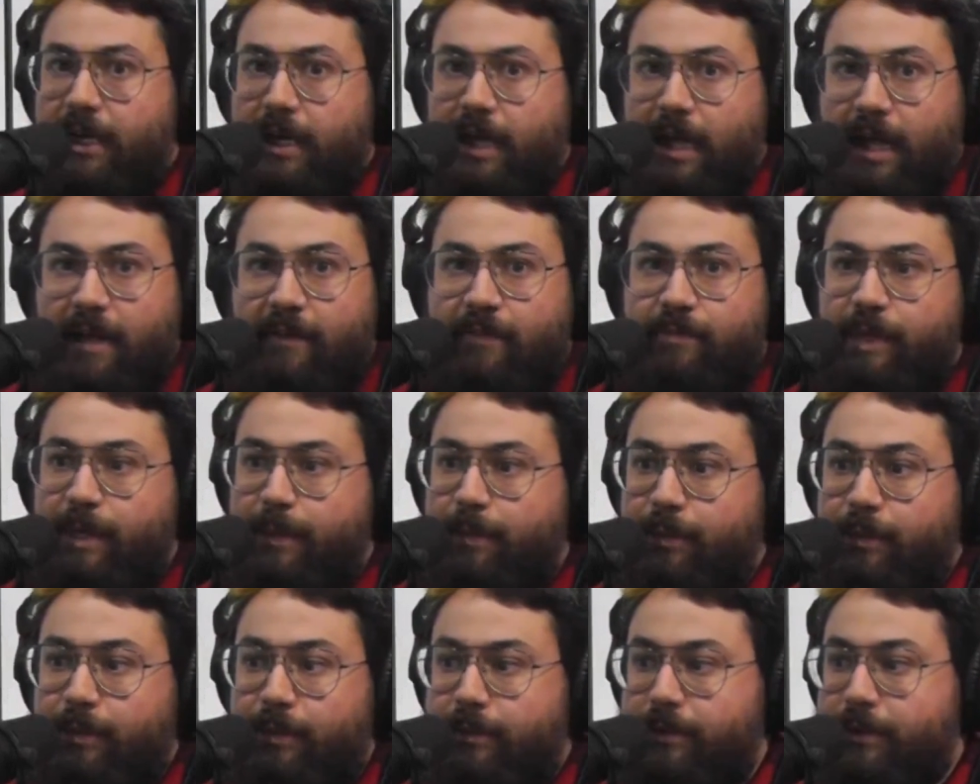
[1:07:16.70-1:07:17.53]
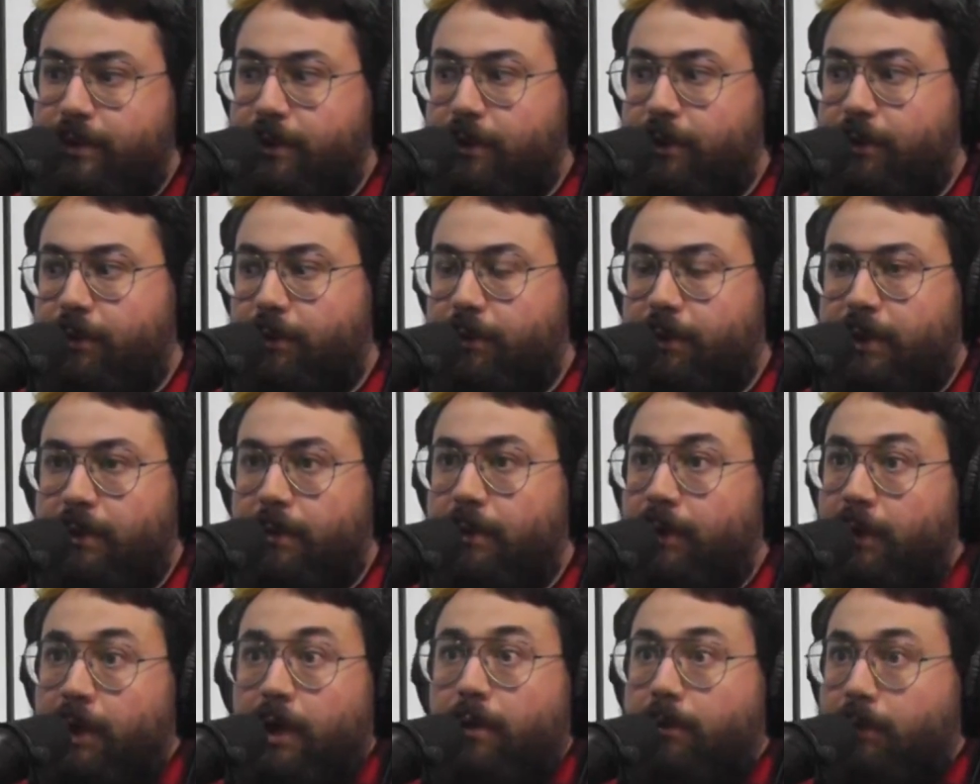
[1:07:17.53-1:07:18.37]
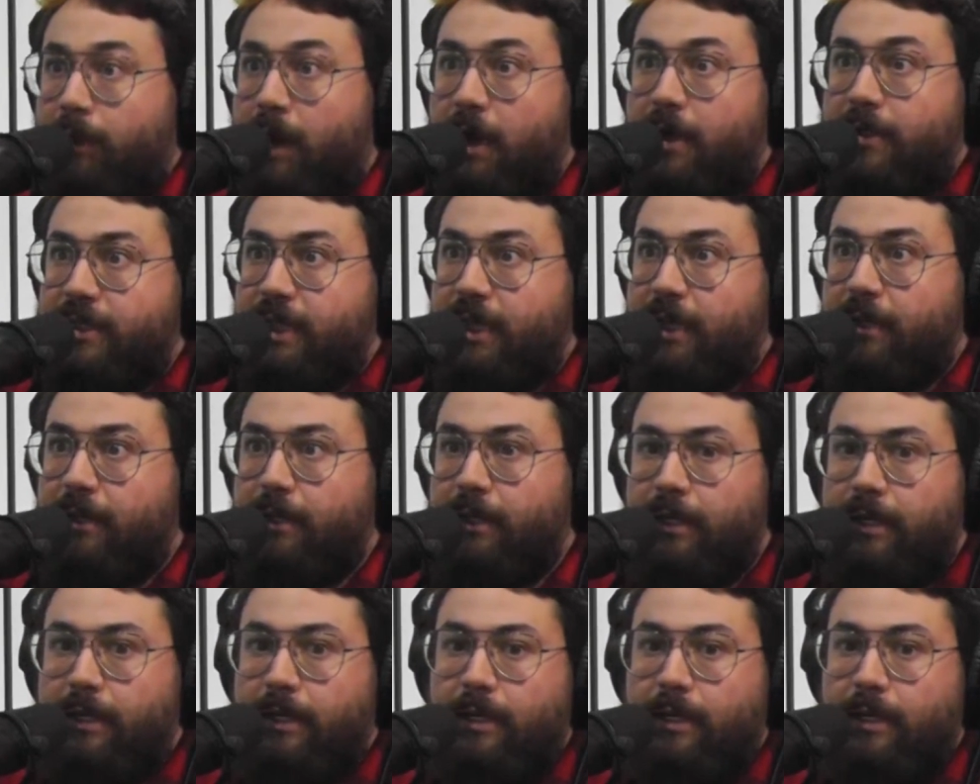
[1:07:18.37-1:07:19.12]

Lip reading: I have people who do content.